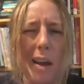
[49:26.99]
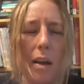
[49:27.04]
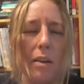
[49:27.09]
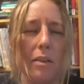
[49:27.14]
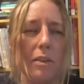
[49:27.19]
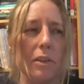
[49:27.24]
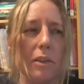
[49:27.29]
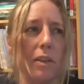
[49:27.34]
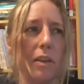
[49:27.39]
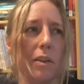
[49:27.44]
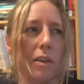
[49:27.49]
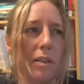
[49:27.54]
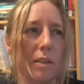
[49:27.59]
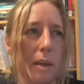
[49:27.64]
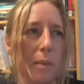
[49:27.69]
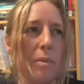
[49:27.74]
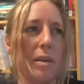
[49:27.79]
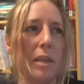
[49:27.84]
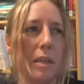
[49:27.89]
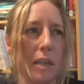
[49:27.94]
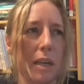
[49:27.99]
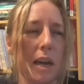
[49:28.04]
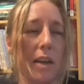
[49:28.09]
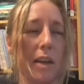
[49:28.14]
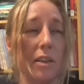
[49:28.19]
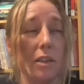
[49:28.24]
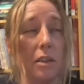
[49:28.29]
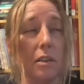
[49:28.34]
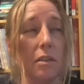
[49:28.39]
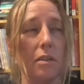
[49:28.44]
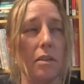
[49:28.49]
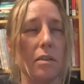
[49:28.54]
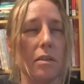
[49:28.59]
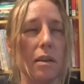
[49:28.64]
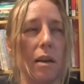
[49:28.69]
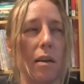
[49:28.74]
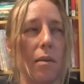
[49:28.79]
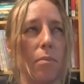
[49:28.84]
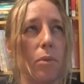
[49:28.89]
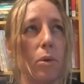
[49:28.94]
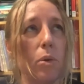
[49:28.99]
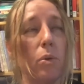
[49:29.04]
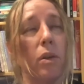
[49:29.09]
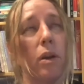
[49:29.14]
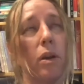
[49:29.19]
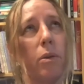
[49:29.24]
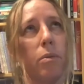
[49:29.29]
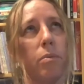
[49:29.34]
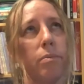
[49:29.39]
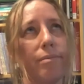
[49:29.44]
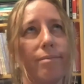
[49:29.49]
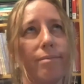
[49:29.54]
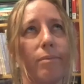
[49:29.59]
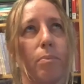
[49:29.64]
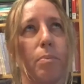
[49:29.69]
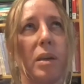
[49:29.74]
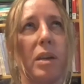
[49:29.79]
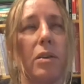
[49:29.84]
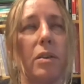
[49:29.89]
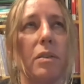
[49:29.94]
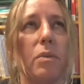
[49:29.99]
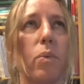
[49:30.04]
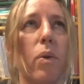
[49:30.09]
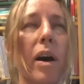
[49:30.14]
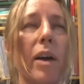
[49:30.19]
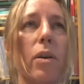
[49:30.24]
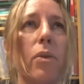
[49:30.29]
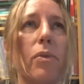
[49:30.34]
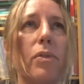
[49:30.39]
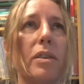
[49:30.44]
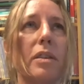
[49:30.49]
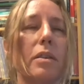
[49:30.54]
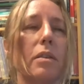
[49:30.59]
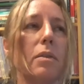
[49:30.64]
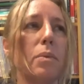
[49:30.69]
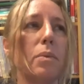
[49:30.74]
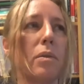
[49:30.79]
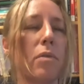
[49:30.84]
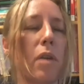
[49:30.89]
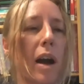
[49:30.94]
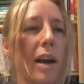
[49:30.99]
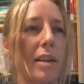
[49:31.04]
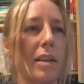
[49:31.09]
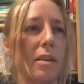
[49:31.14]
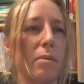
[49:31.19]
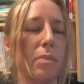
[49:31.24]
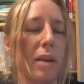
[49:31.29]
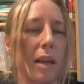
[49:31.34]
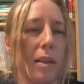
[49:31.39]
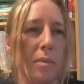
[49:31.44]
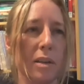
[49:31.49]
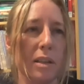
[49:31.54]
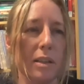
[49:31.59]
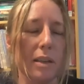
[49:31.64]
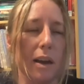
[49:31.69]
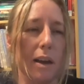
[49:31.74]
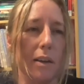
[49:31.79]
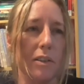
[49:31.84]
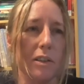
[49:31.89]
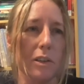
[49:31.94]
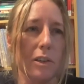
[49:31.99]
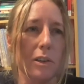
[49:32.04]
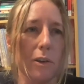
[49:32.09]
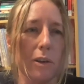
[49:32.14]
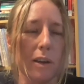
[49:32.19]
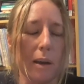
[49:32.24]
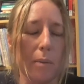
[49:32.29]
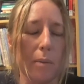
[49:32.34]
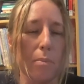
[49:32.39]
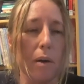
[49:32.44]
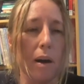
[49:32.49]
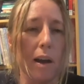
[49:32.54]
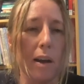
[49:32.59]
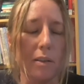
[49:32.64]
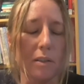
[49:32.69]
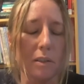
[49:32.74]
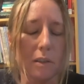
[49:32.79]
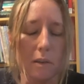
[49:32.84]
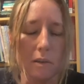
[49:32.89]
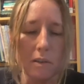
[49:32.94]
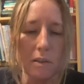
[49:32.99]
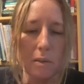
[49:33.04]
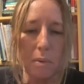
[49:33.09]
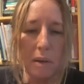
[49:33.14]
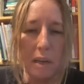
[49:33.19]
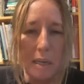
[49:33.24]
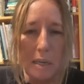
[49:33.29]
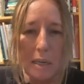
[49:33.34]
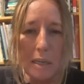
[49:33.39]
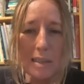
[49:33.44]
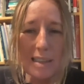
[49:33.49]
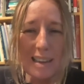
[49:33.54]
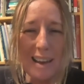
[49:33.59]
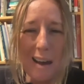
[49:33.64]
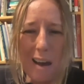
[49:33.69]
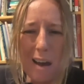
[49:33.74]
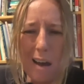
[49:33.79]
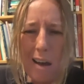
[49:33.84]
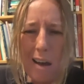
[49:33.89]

So there are some indications, although because white officers were writing about them, it's hard to know how biased those opinions are.